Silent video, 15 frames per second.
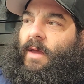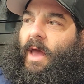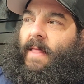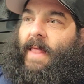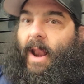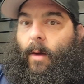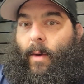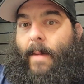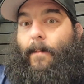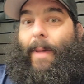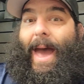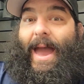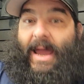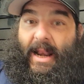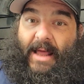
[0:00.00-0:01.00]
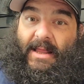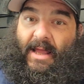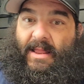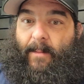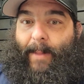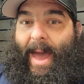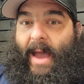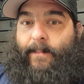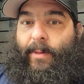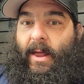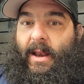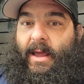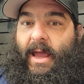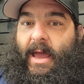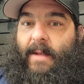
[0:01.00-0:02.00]
and then I went back and I did the back
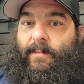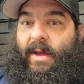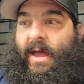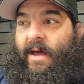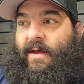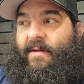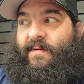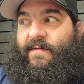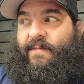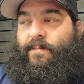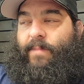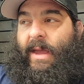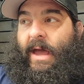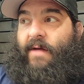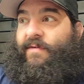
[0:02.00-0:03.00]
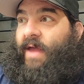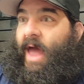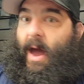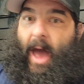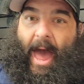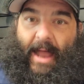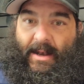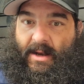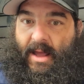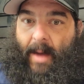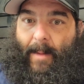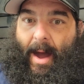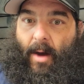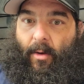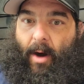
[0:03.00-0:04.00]
plate again because it hadn't
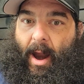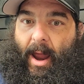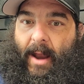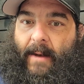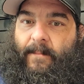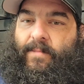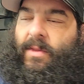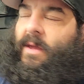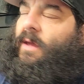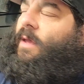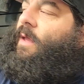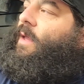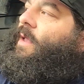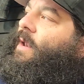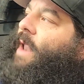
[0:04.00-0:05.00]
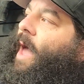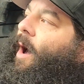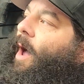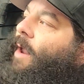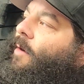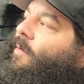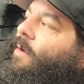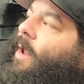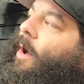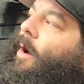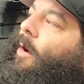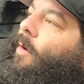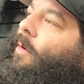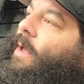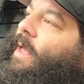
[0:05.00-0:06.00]
come out right. Now I don't
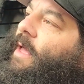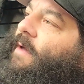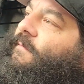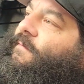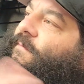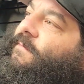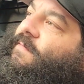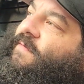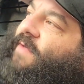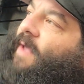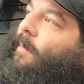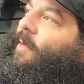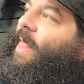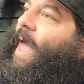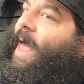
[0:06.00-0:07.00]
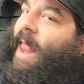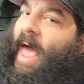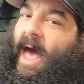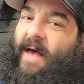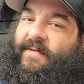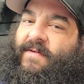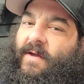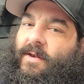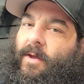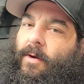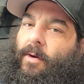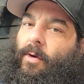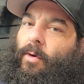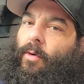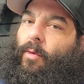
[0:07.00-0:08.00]
know if some of that has to
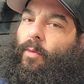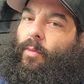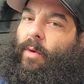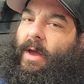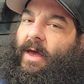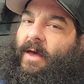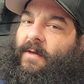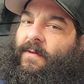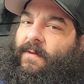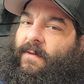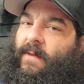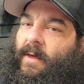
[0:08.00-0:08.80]
do with